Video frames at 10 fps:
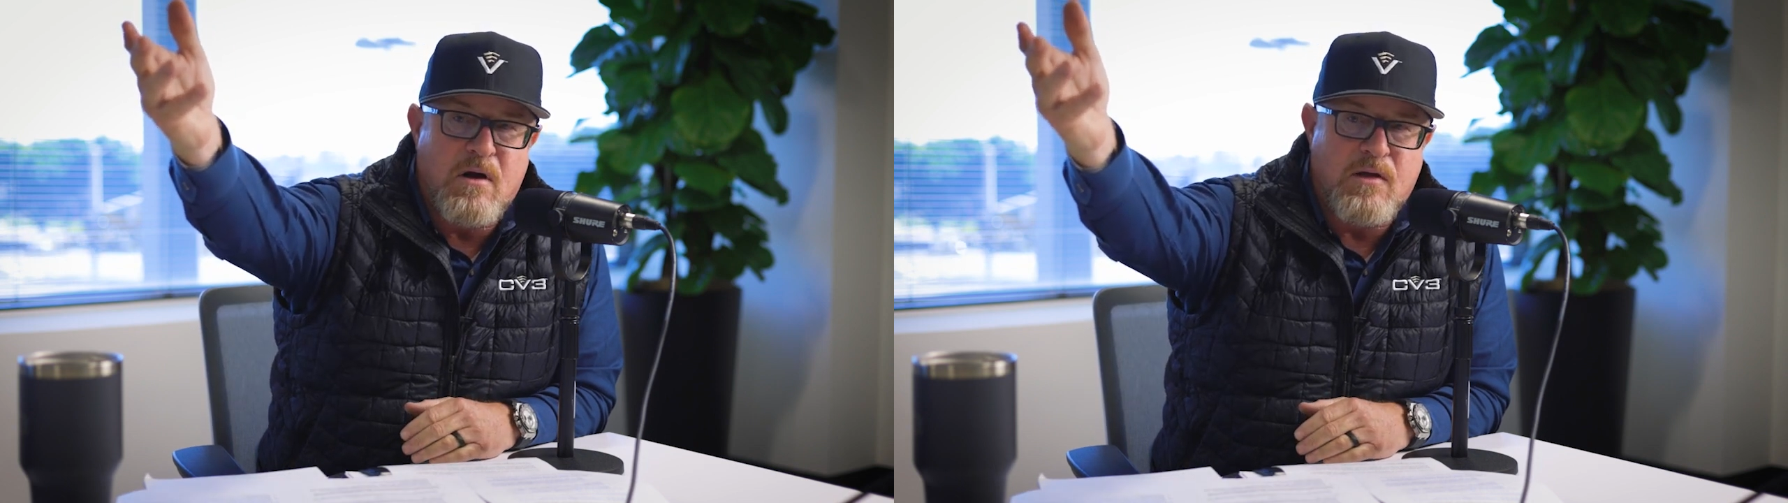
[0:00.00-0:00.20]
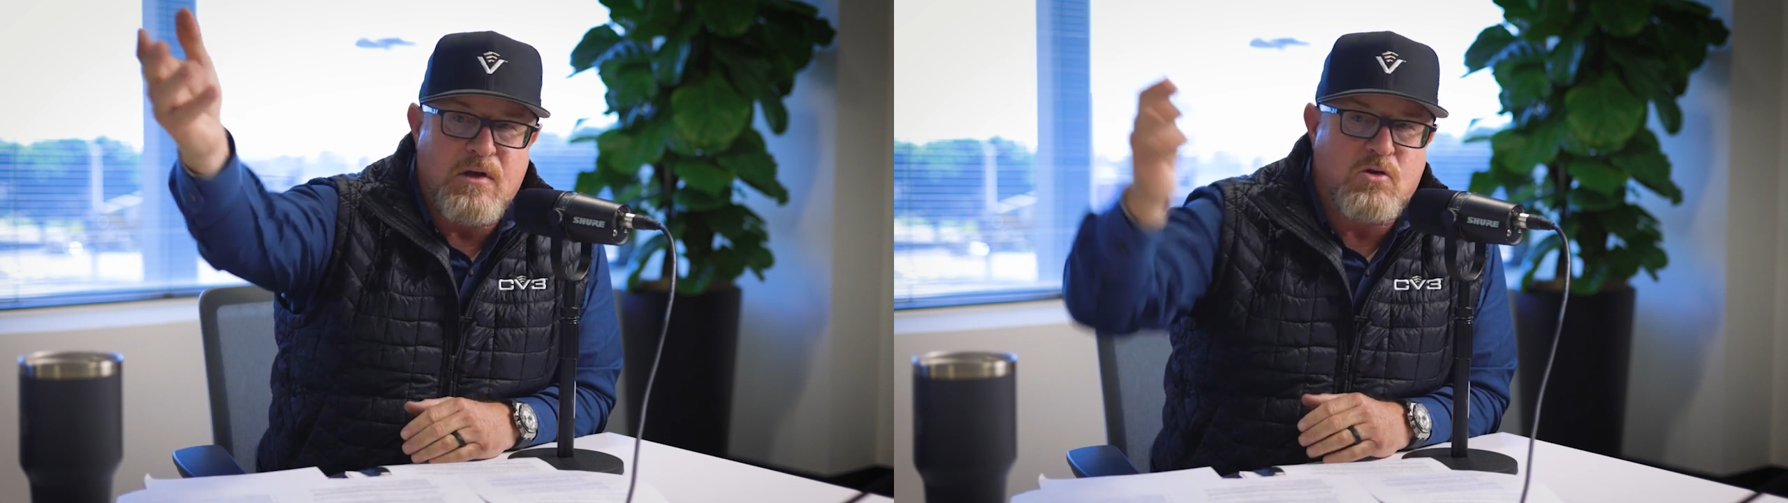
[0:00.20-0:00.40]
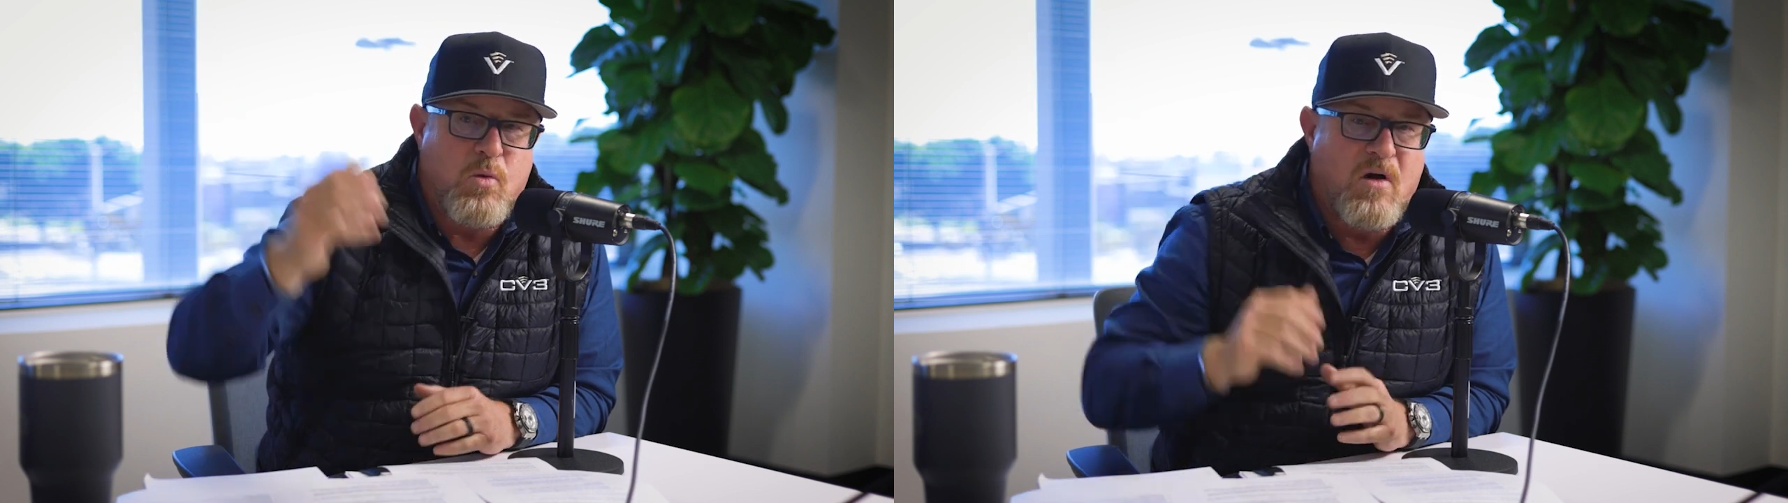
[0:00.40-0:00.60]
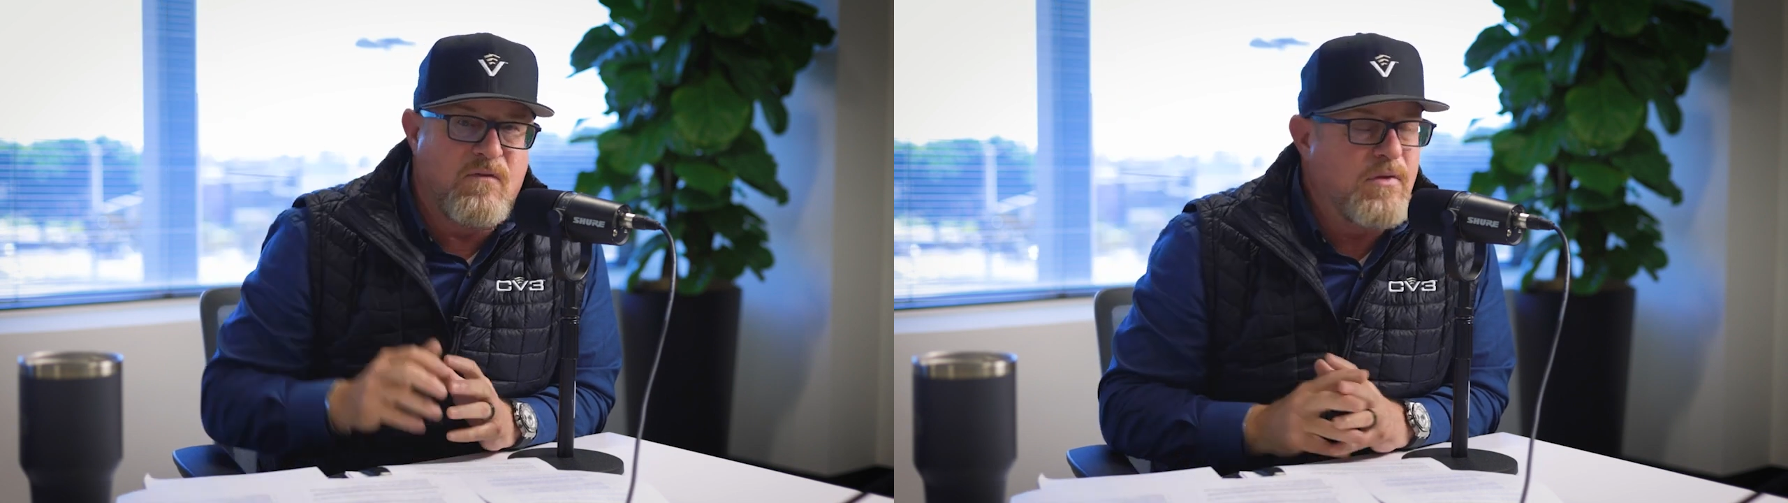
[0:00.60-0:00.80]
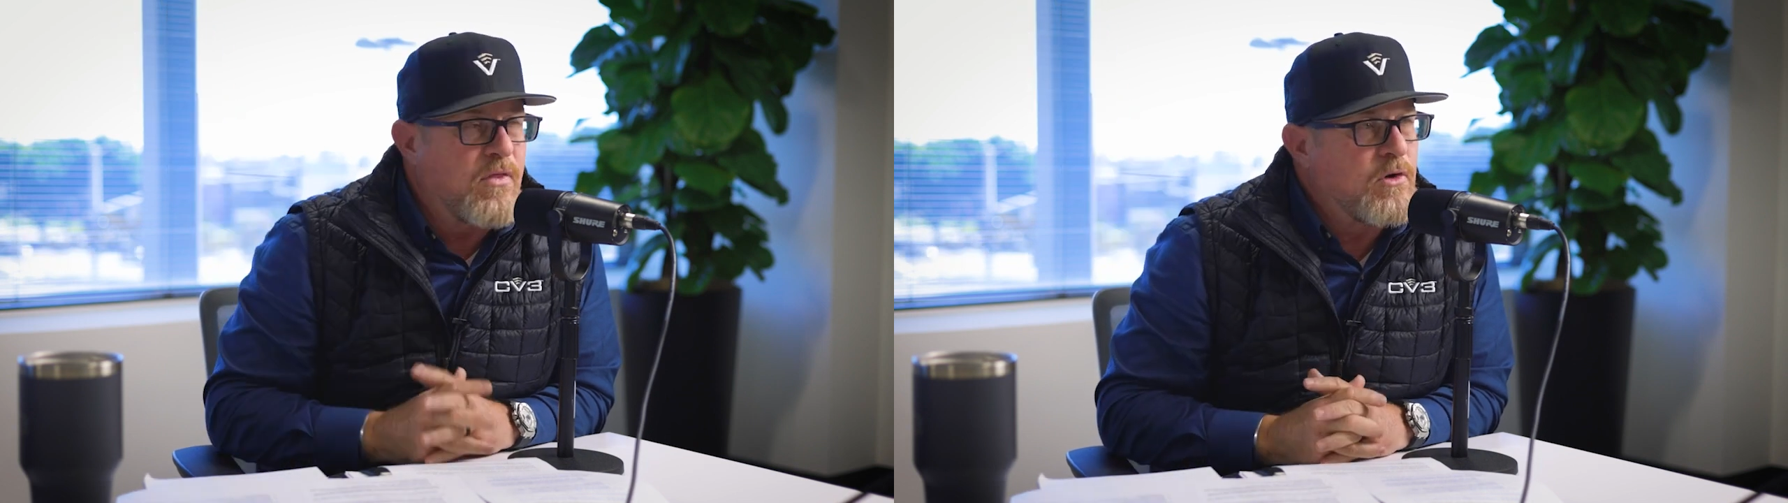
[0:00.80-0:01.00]
I think
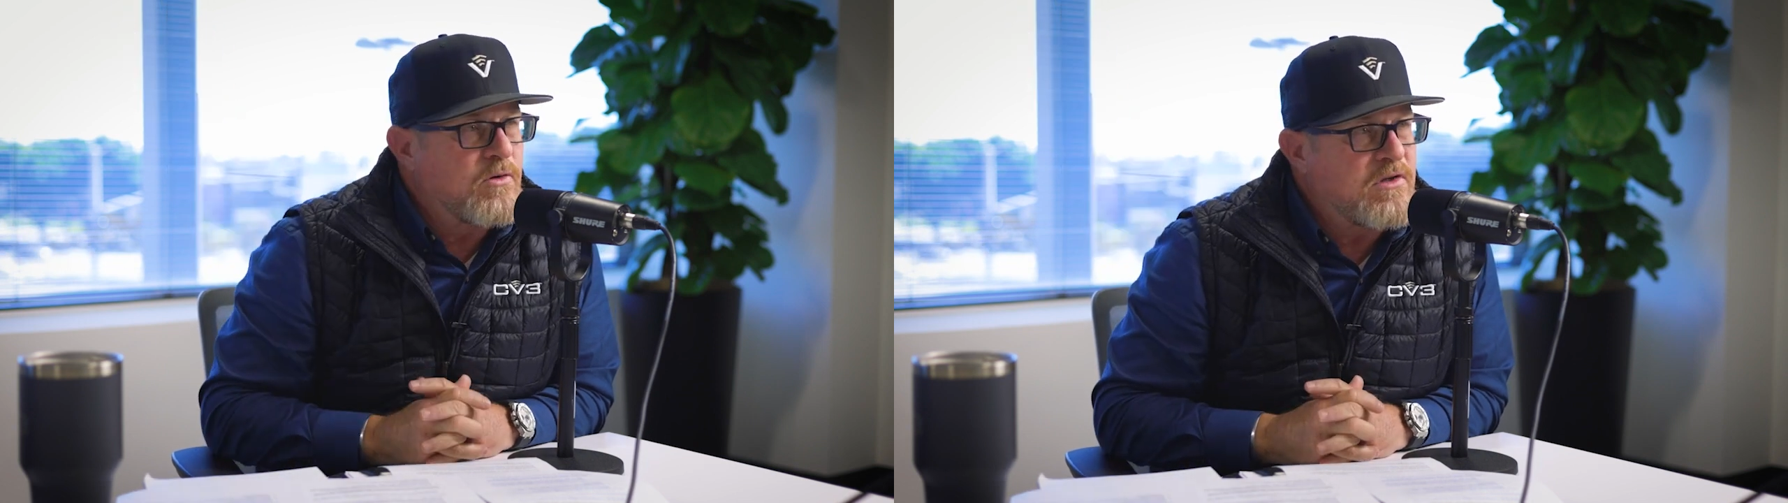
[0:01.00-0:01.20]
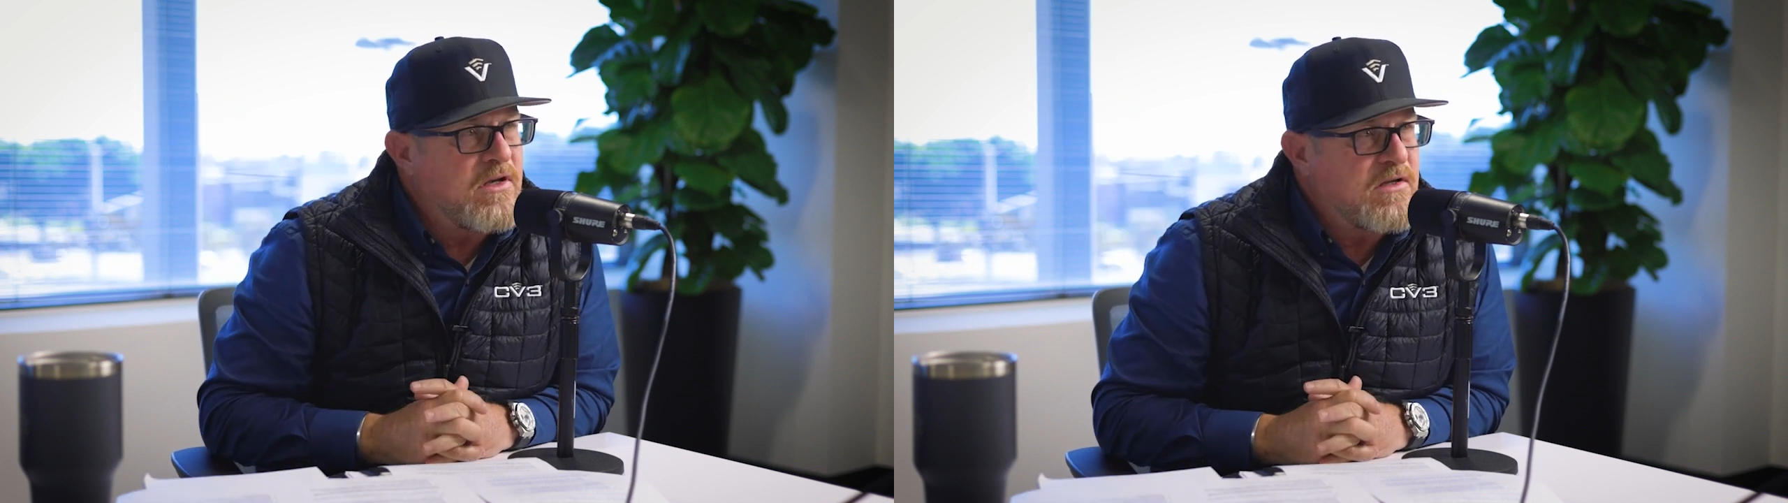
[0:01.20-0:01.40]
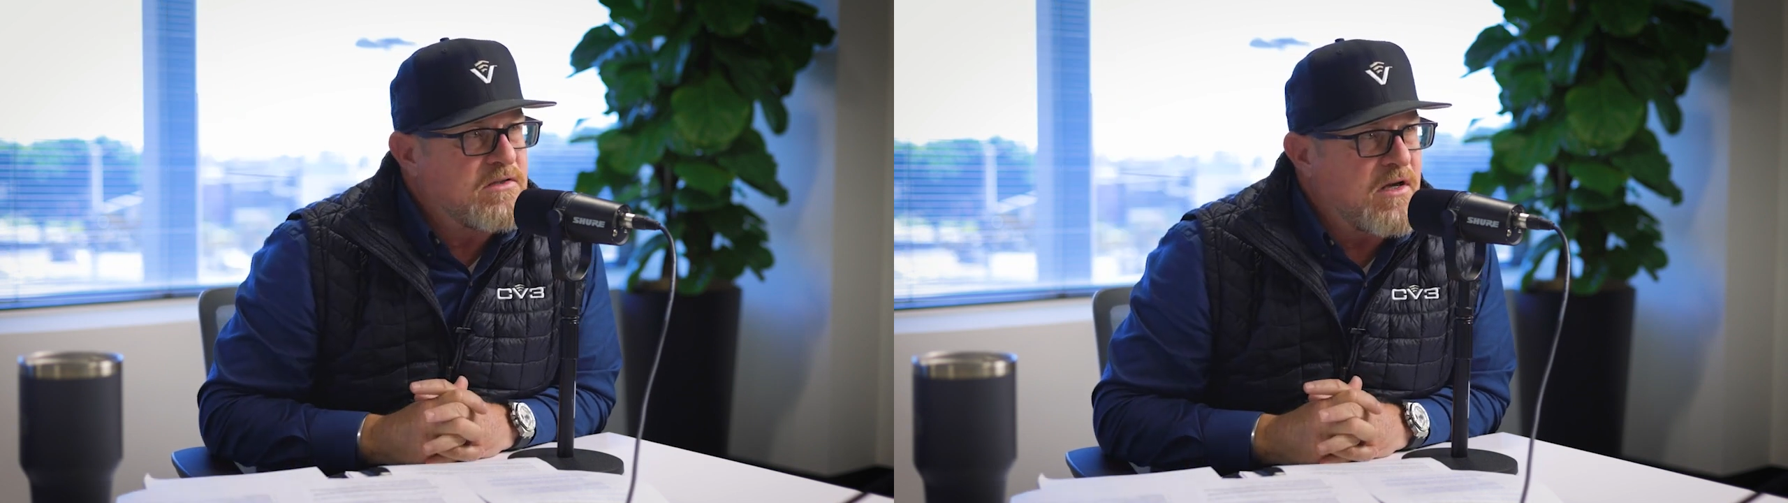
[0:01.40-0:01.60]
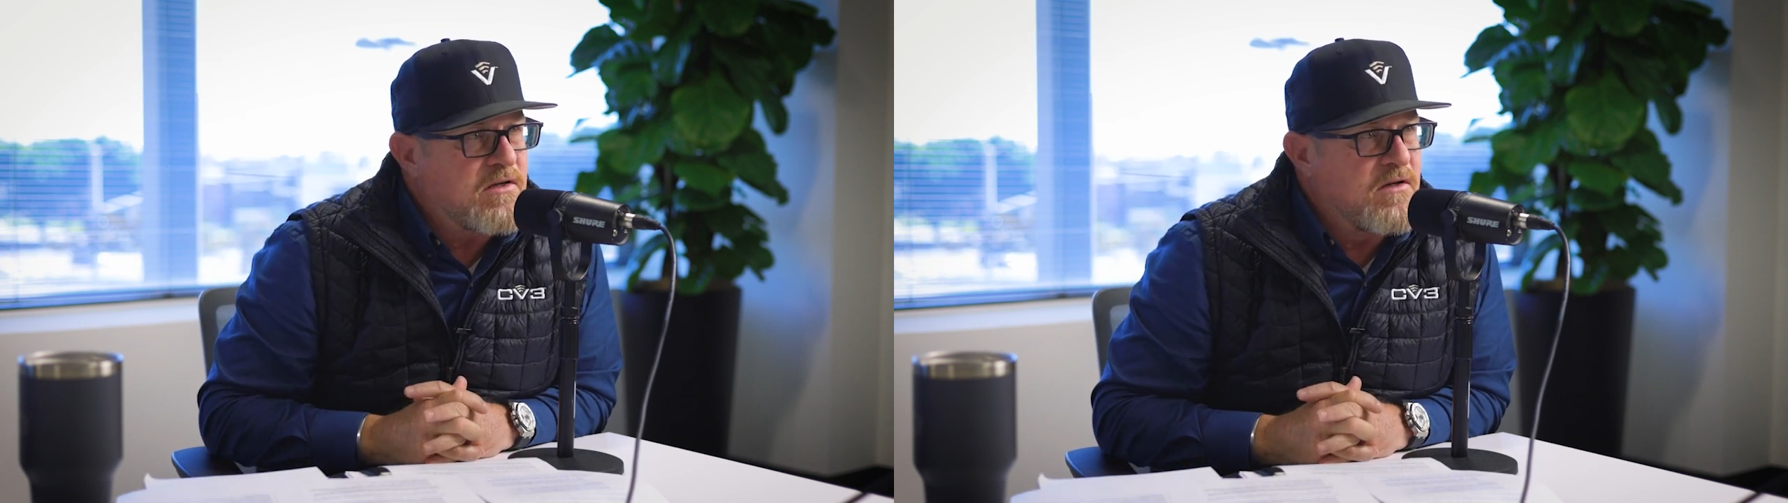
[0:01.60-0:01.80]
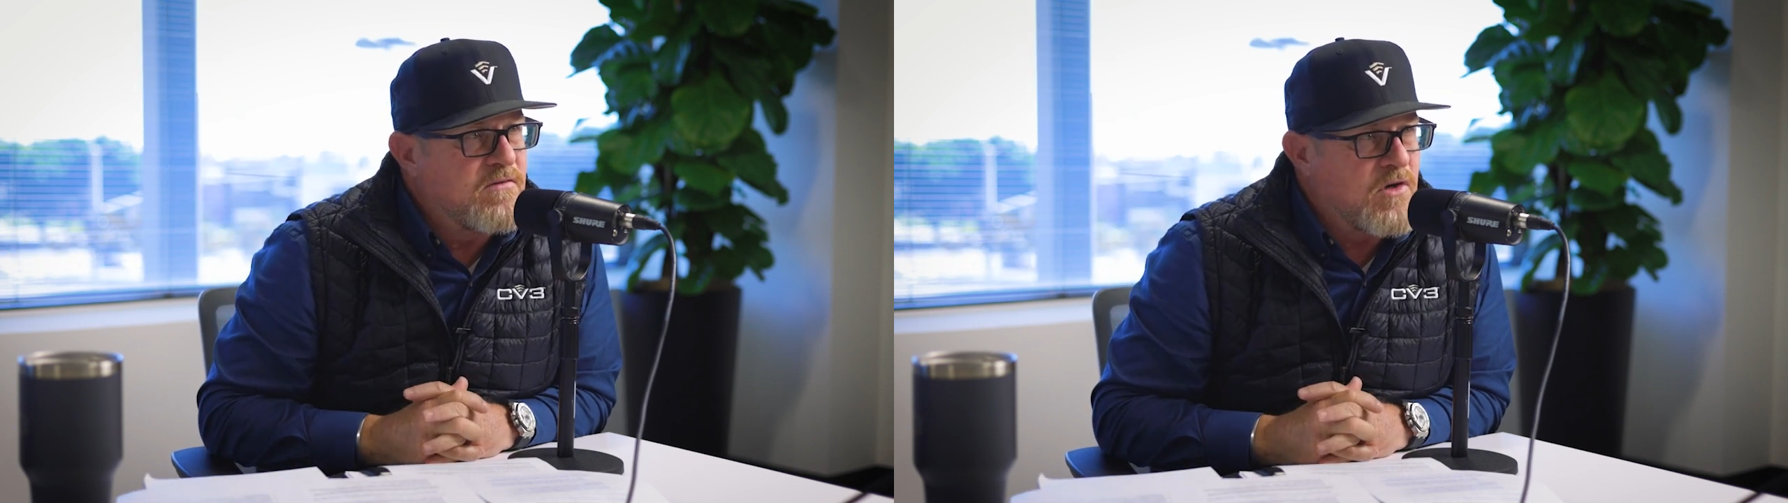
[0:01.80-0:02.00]
12 of the 13
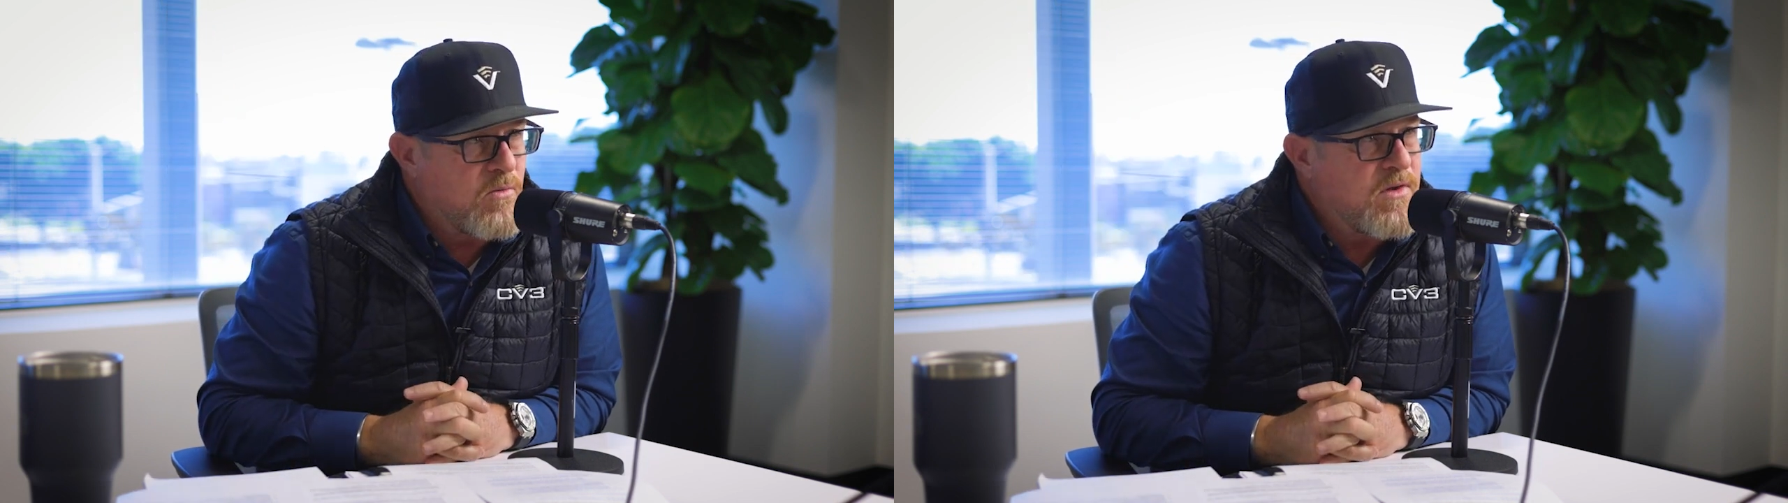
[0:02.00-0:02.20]
executives are